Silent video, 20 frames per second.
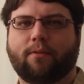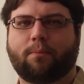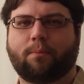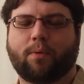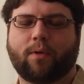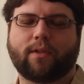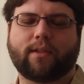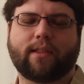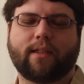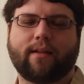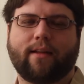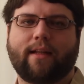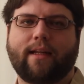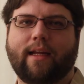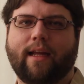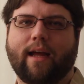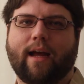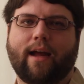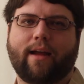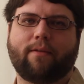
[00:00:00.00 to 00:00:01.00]

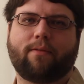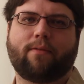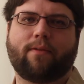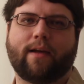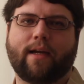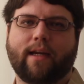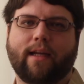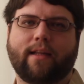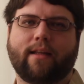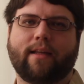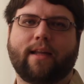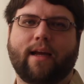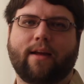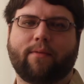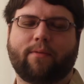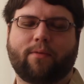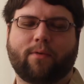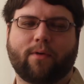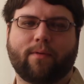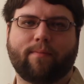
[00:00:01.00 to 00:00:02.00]
Personally, I find
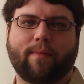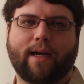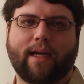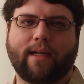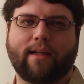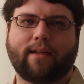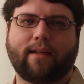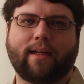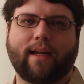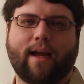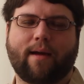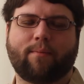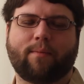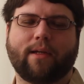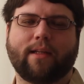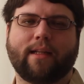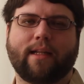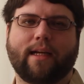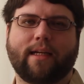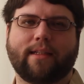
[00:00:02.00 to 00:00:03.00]
that for my
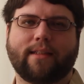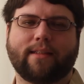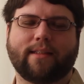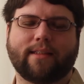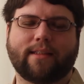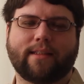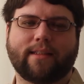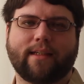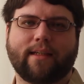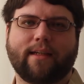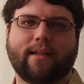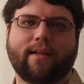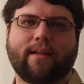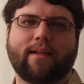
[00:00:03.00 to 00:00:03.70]
Tamron lens,